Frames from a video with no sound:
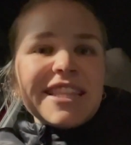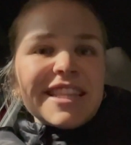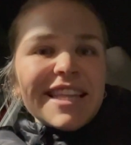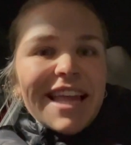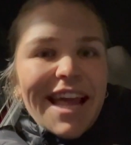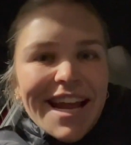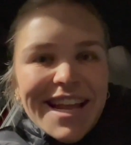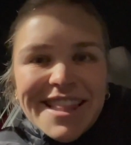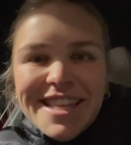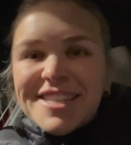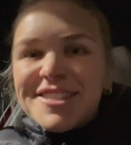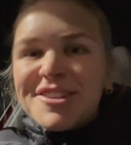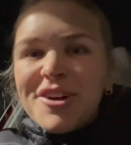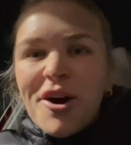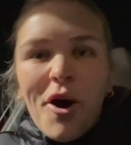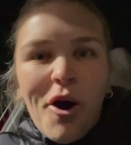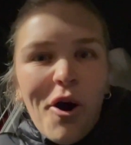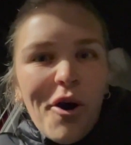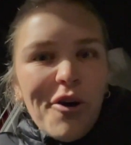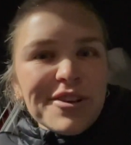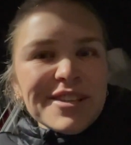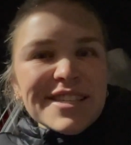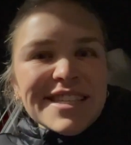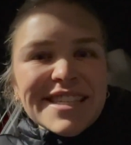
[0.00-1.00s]
link this
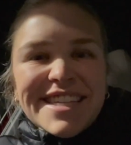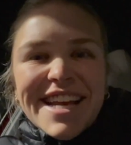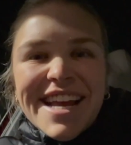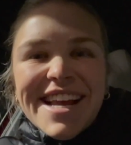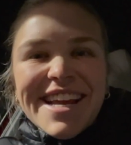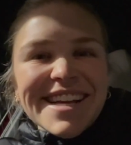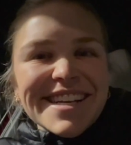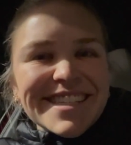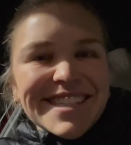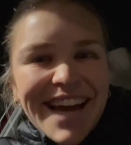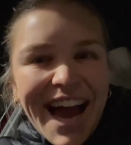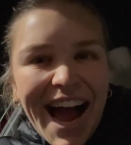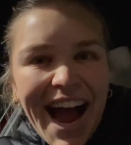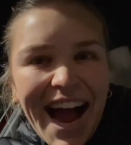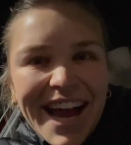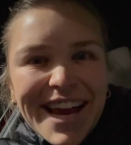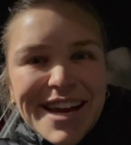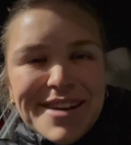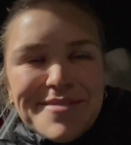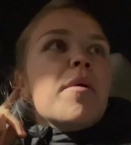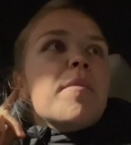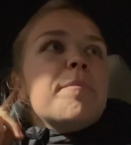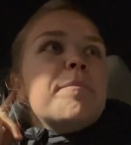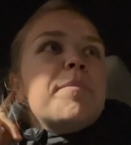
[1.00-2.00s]
whole stinking time,